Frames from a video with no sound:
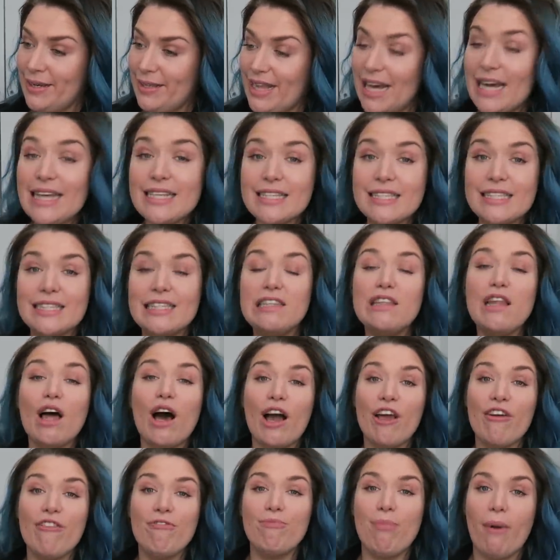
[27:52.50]
That's
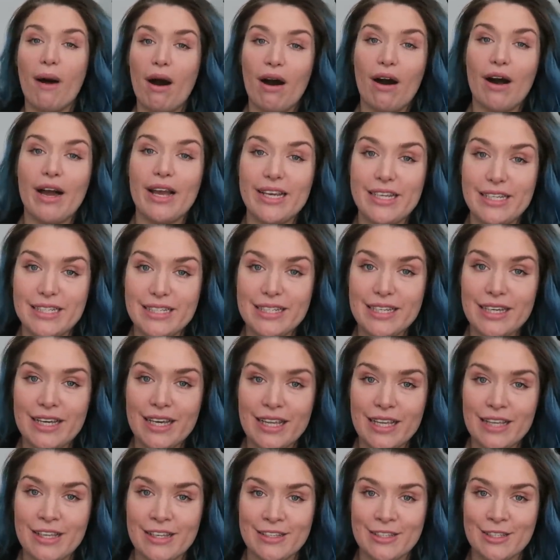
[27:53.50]
life behind
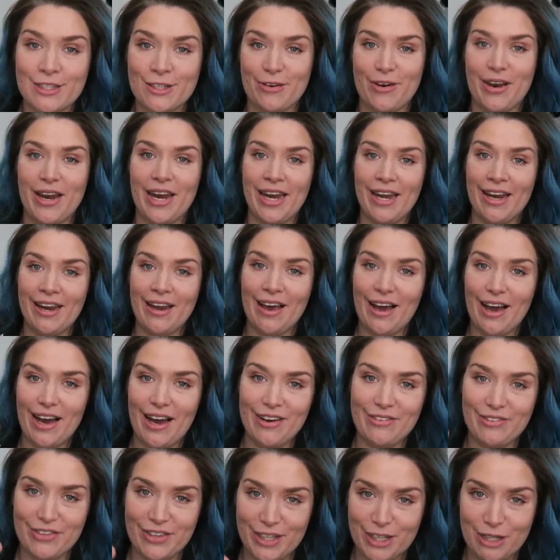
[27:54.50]
the screen
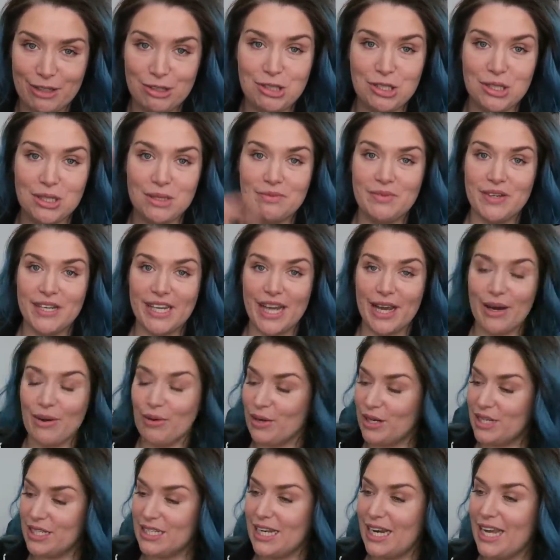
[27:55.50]
of a YouTube video,
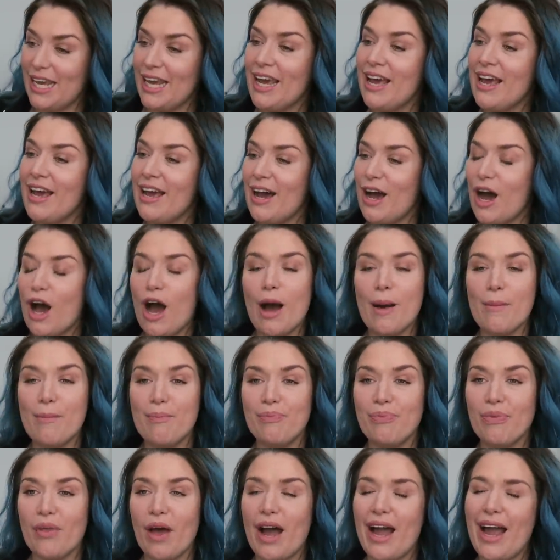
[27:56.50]
honestly.
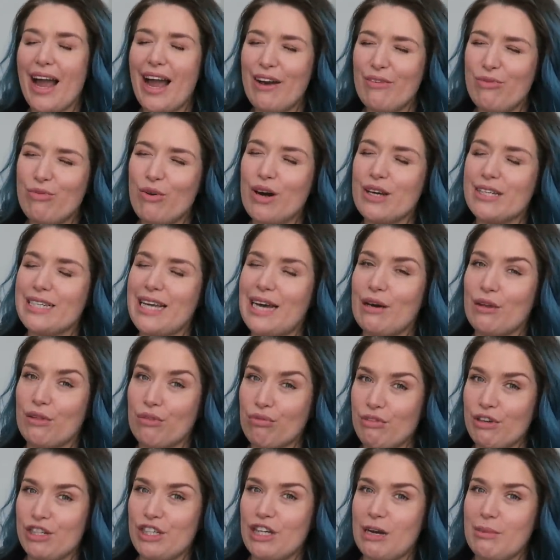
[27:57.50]
Um, I have worked
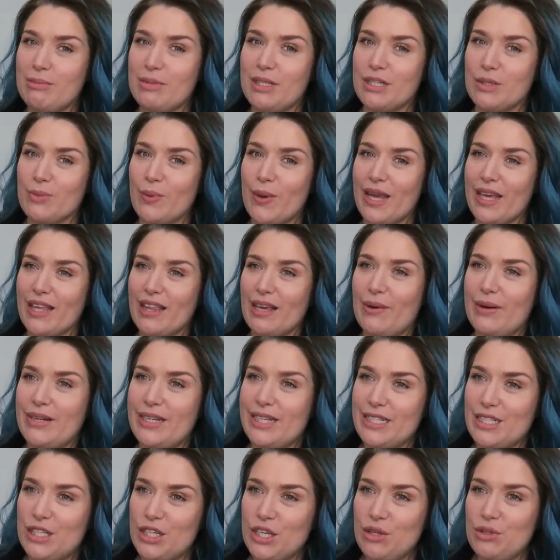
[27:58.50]
out three times this week though. I
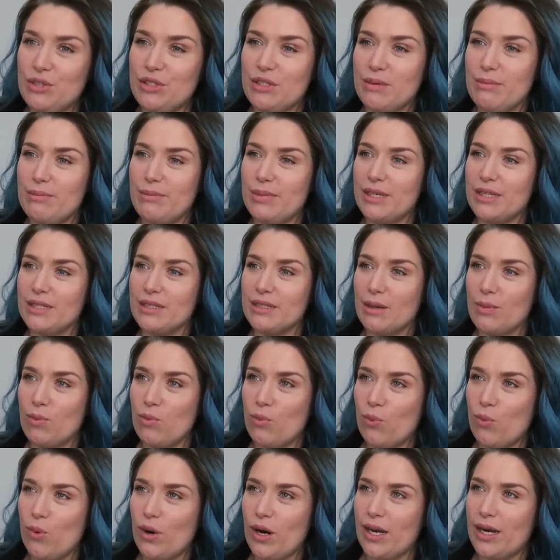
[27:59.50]
did two Zumbas
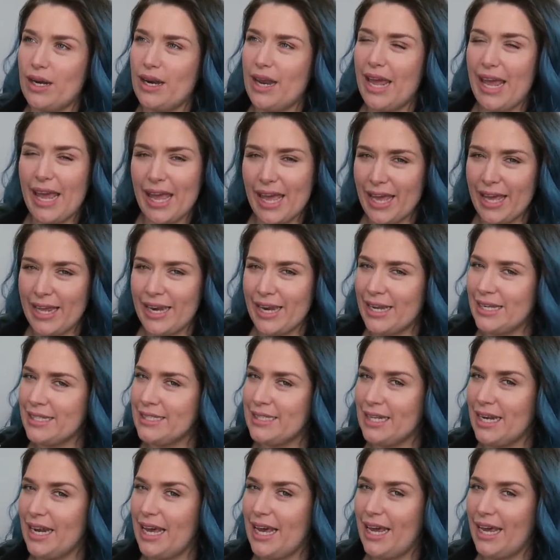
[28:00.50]
and one HIIT
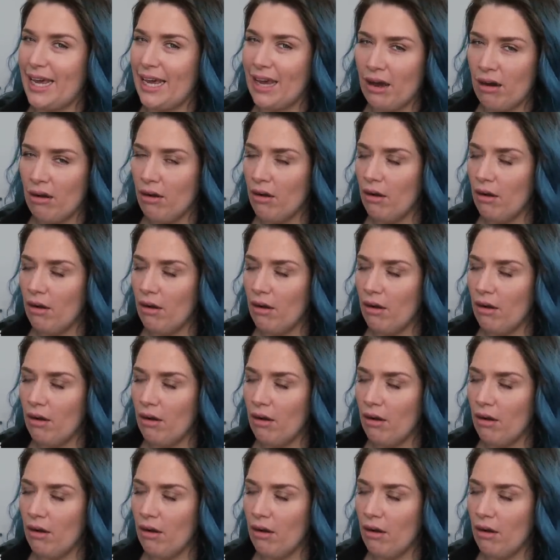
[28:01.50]
yesterday.